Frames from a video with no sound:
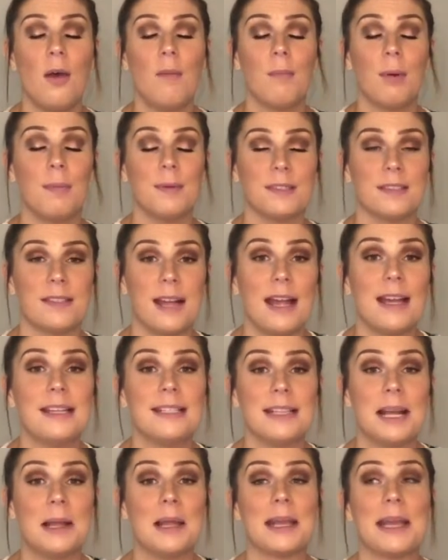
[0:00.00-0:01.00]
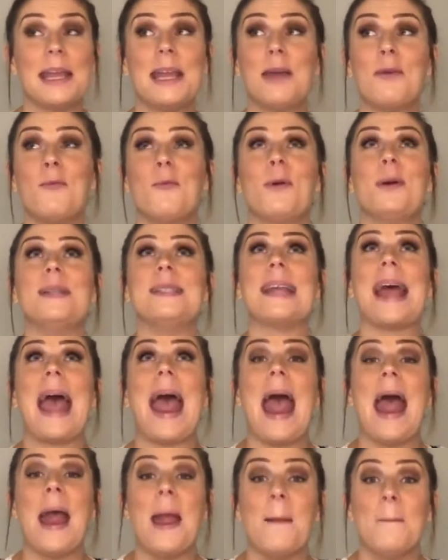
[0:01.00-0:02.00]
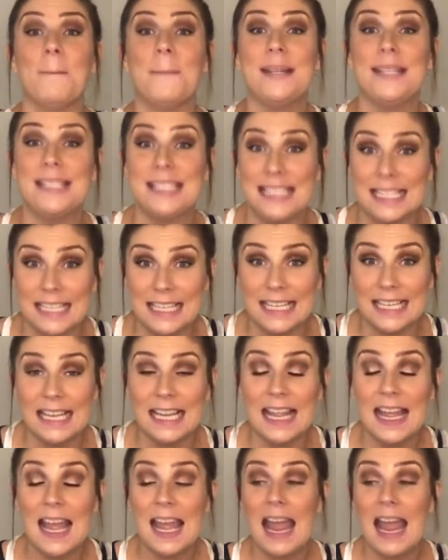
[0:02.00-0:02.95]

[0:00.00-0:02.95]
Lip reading: but besides that, like it was empty.